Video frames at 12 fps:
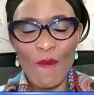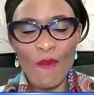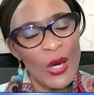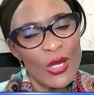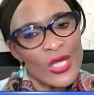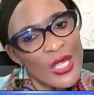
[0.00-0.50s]

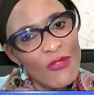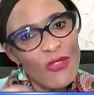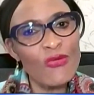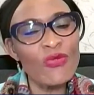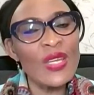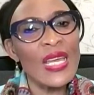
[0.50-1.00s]
Because
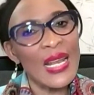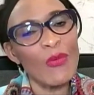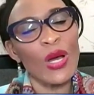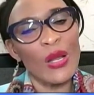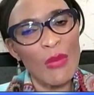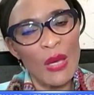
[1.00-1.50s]
if you
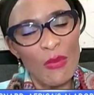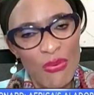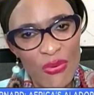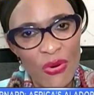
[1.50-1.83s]
really want to make